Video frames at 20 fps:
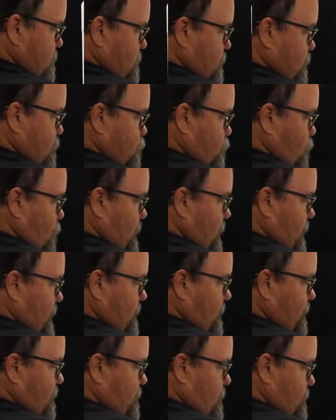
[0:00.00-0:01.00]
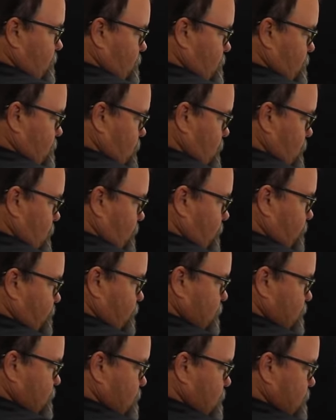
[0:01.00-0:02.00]
this way, if
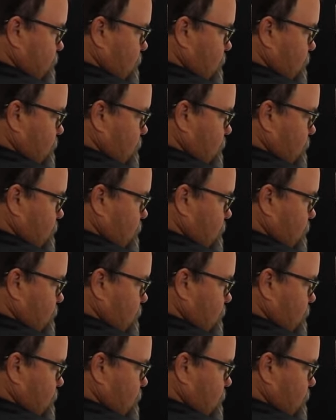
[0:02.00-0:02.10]
this is